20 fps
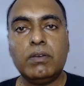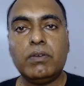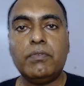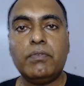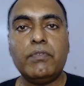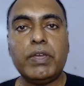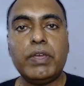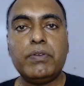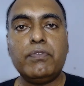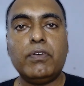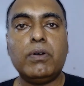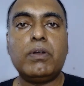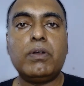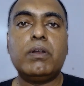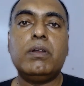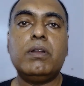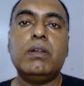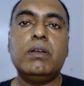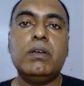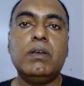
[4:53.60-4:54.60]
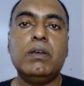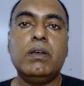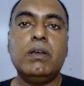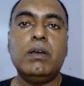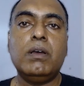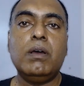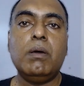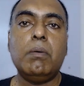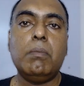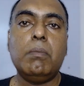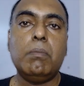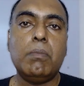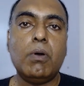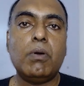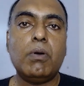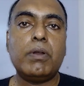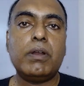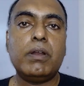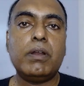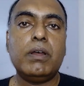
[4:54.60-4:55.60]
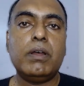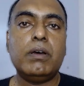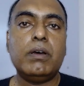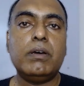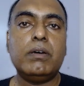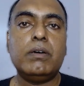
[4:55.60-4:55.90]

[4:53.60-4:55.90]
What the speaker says: Wait for more